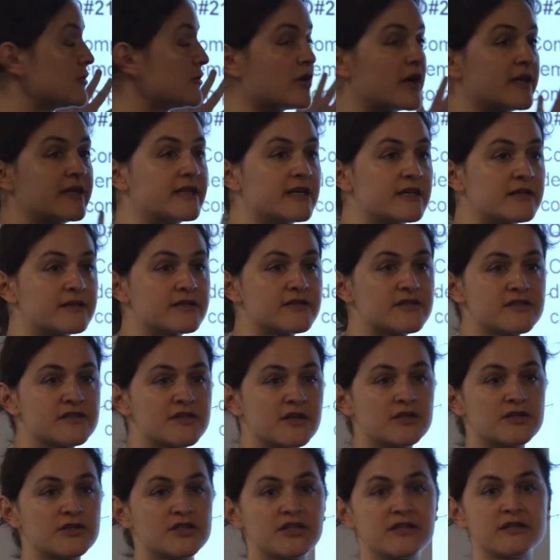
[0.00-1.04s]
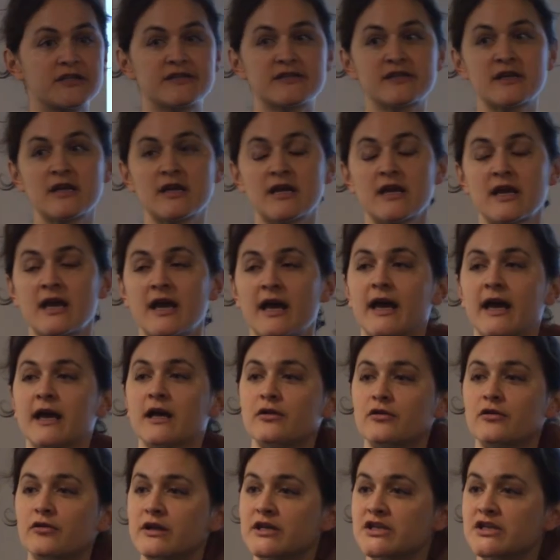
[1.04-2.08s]
credits, such as
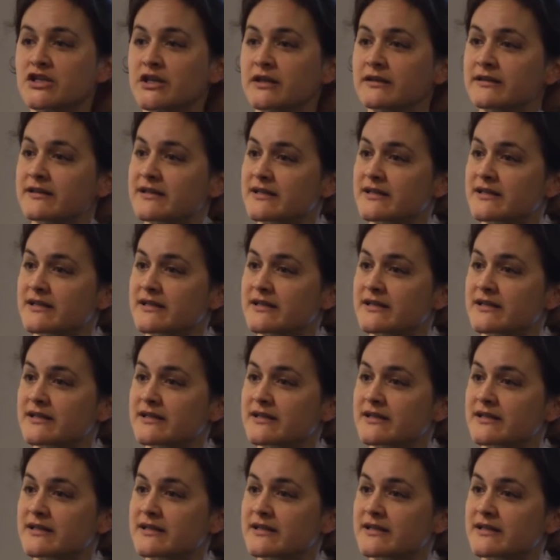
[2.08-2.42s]
encouraging